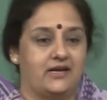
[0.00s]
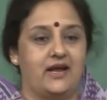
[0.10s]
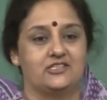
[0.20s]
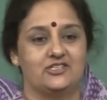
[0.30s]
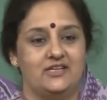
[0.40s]
are
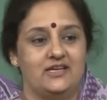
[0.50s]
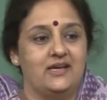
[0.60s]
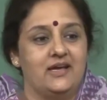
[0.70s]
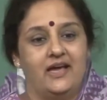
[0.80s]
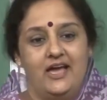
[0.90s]

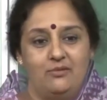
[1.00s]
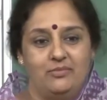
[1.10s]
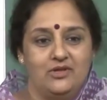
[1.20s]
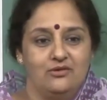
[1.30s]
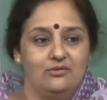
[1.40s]
actually
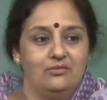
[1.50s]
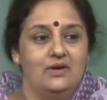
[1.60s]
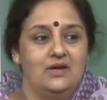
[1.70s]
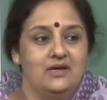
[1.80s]
helping you